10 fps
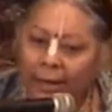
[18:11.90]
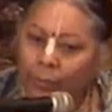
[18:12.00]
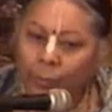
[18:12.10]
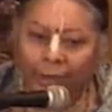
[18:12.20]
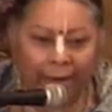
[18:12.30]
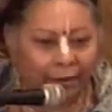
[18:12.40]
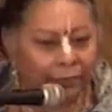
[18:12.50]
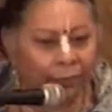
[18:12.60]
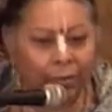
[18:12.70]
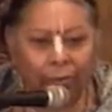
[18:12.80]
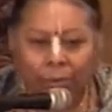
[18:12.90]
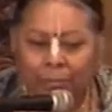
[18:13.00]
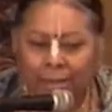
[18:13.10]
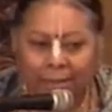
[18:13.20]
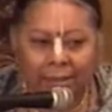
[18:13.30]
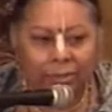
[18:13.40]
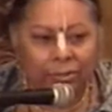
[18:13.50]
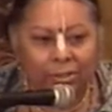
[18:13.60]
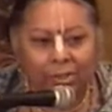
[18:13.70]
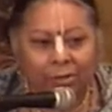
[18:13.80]
whatever you may need,
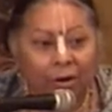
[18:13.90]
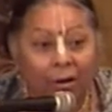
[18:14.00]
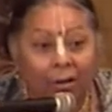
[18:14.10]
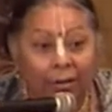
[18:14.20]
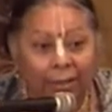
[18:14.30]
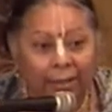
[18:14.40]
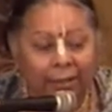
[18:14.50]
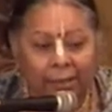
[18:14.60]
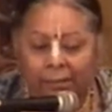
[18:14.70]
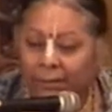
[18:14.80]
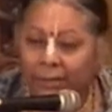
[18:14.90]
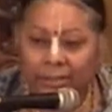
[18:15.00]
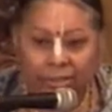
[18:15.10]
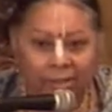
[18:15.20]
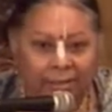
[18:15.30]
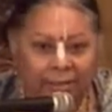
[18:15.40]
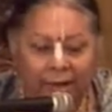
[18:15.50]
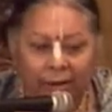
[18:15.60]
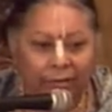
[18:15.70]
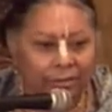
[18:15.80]
you just call, and then it's just
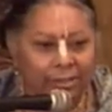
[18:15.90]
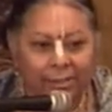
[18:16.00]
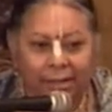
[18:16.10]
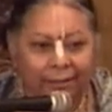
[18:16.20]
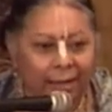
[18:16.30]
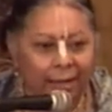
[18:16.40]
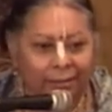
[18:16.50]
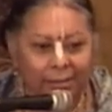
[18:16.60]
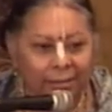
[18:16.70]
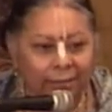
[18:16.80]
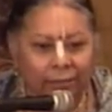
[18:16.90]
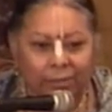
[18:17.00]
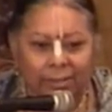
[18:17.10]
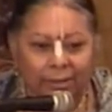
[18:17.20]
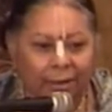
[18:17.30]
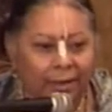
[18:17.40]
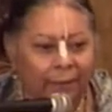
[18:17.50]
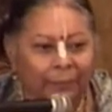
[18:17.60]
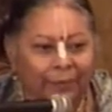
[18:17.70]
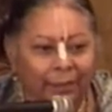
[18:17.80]
there, just like that. These devotees are
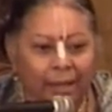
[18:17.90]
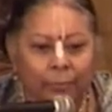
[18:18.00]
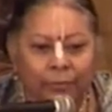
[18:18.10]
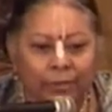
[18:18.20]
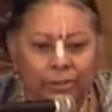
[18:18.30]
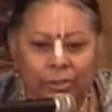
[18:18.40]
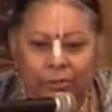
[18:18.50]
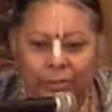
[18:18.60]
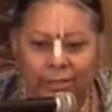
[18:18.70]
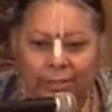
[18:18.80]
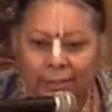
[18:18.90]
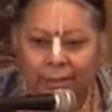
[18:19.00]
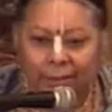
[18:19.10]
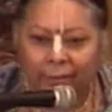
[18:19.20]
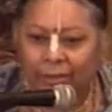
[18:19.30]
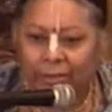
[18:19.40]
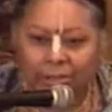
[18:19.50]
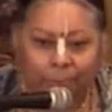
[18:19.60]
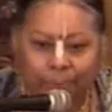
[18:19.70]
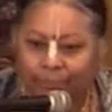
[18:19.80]
like kalpavriksha trees. They're
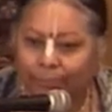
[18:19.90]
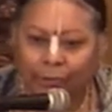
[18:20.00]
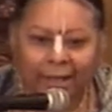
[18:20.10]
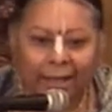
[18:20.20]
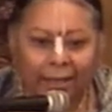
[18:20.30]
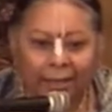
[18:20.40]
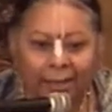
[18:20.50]
just providing